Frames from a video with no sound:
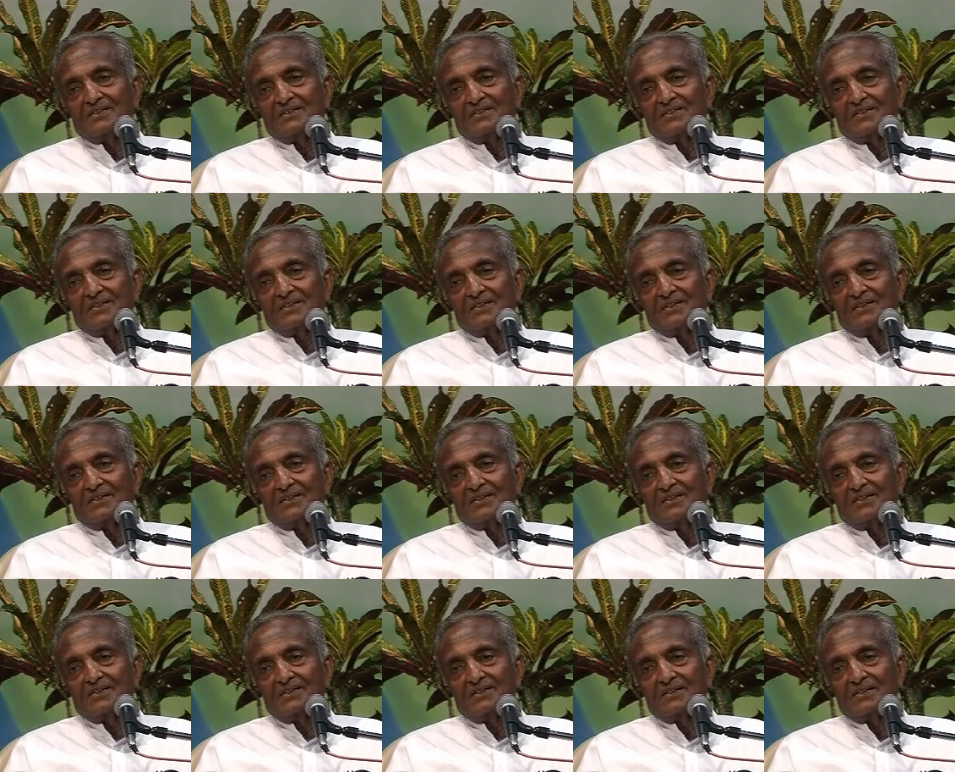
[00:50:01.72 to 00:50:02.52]

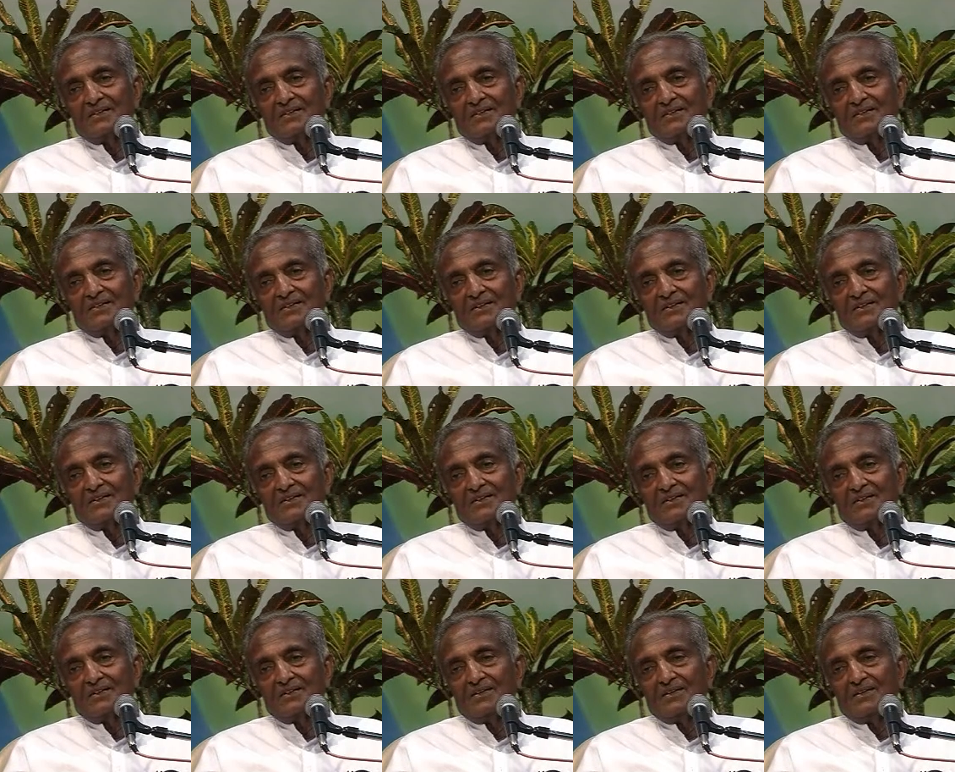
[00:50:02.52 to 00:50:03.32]

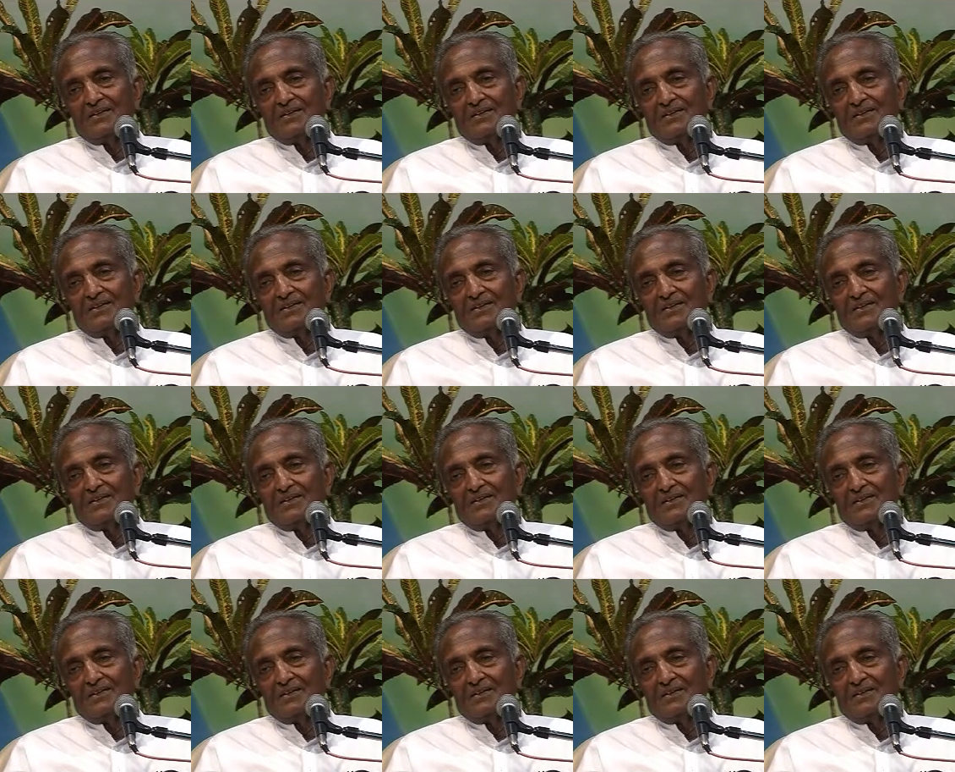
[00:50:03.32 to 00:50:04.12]

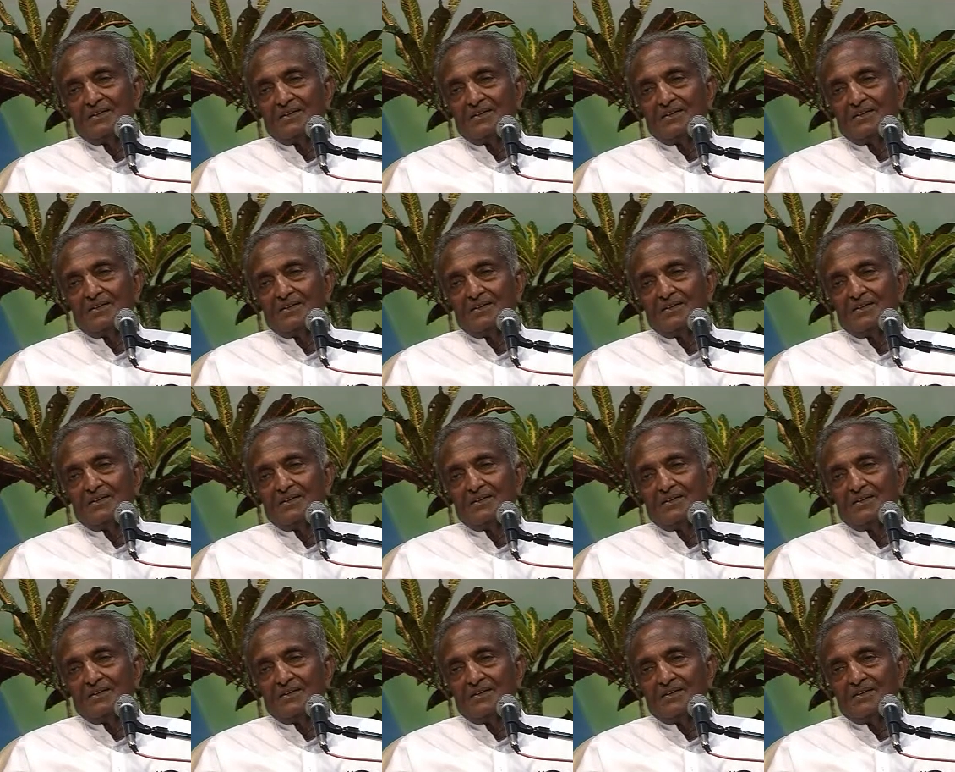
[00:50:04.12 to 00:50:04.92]

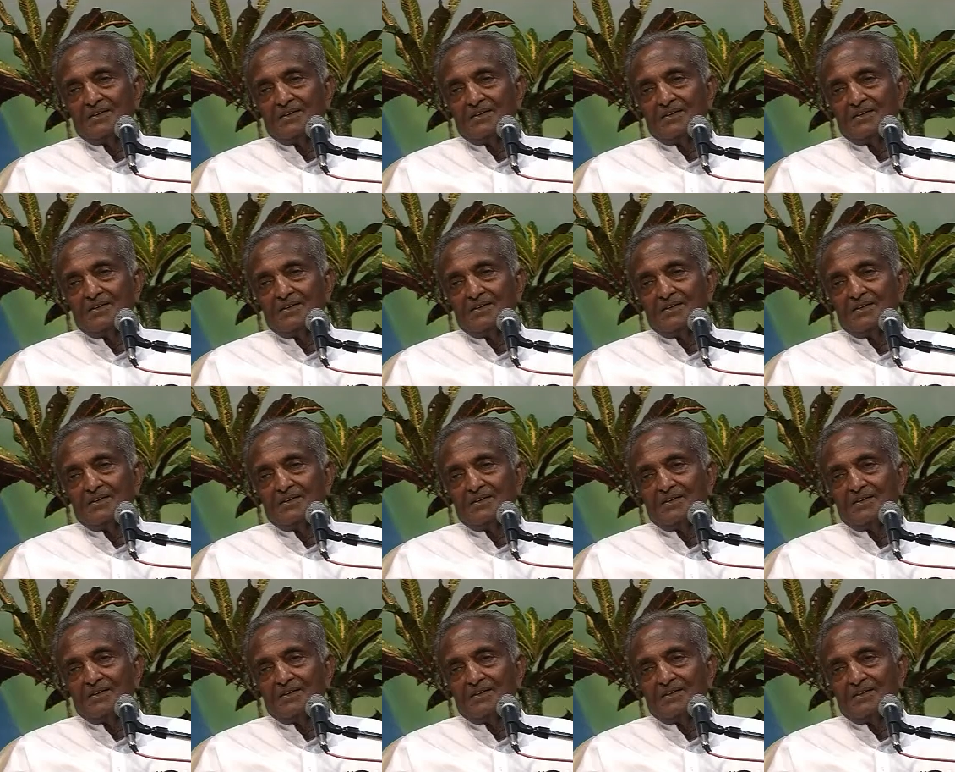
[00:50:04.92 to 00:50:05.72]

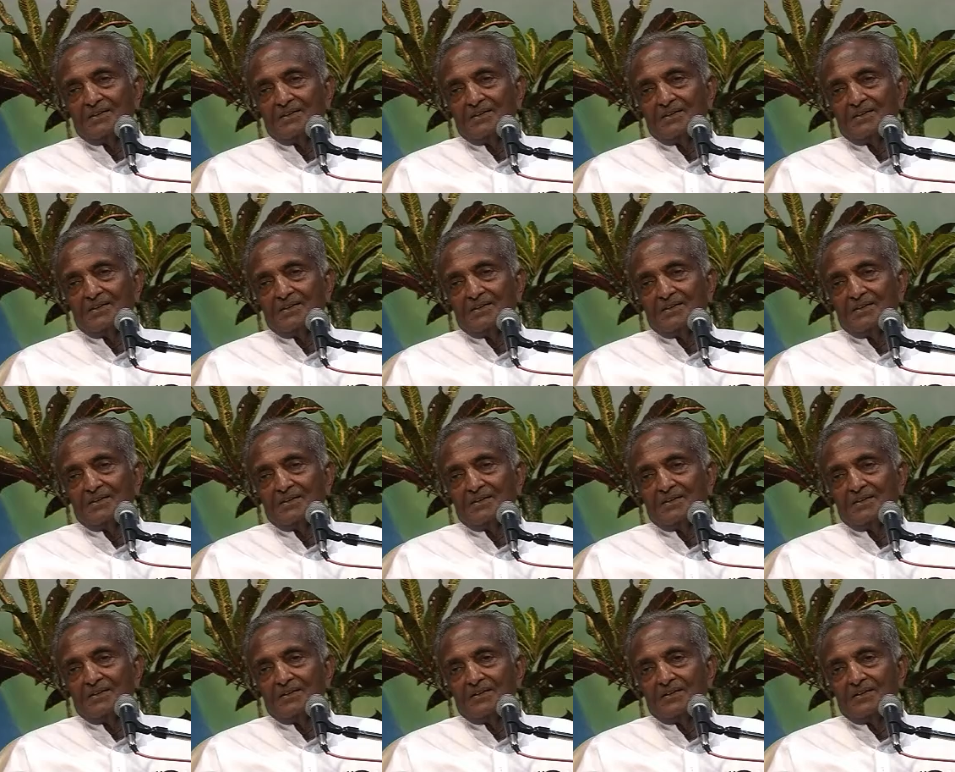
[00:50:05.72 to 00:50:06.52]

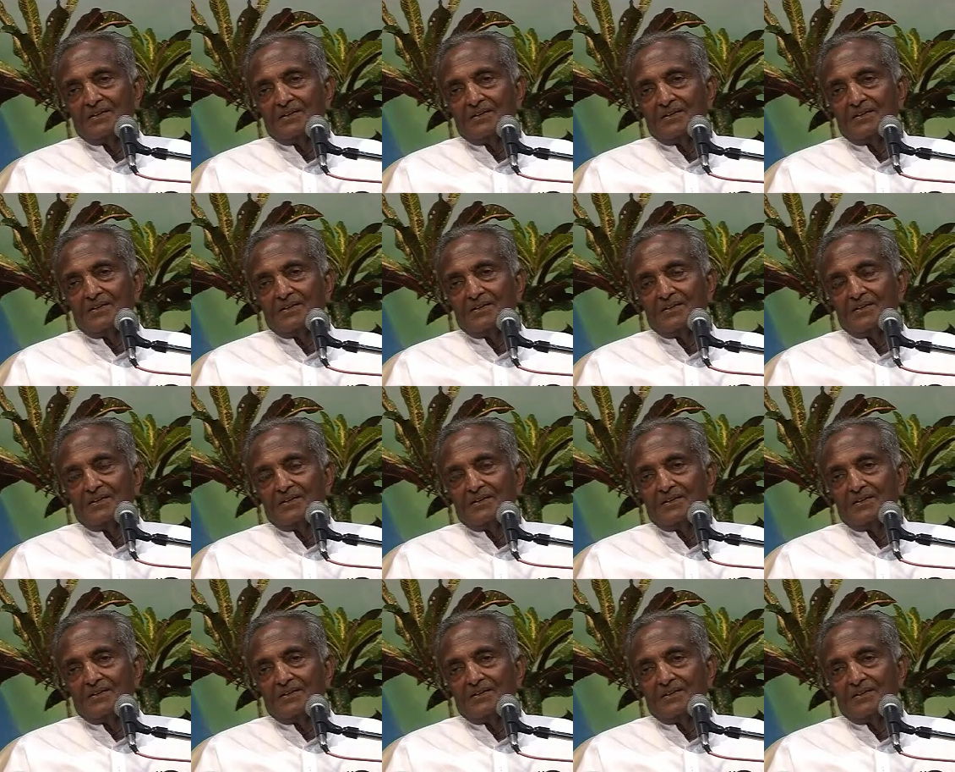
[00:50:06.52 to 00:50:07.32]

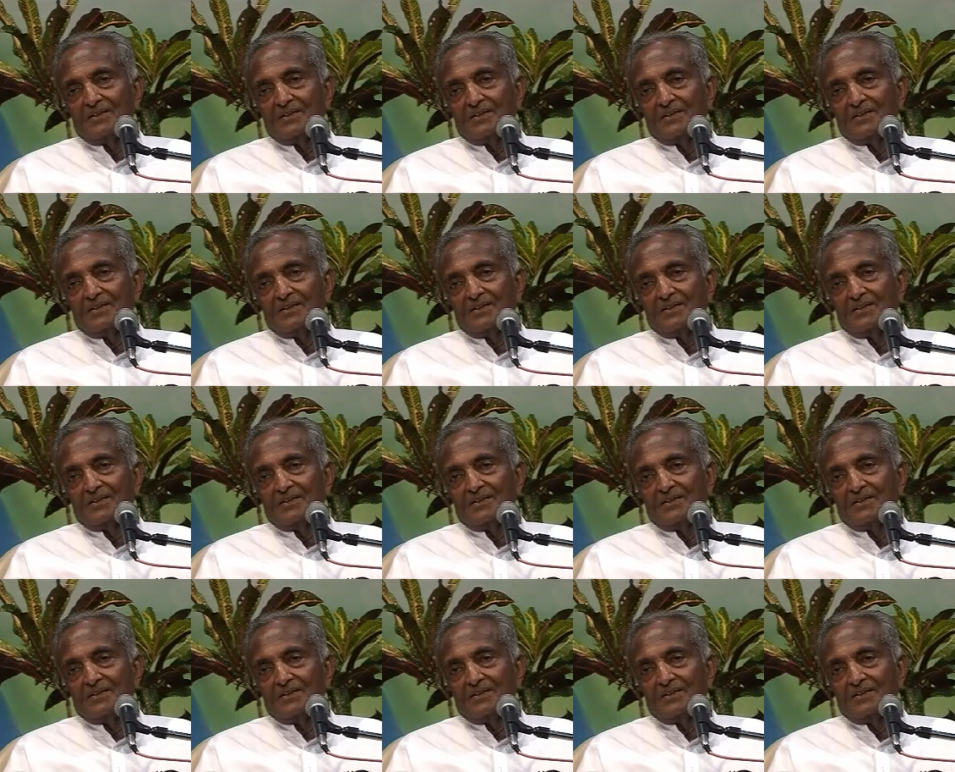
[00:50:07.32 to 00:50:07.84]
(silence)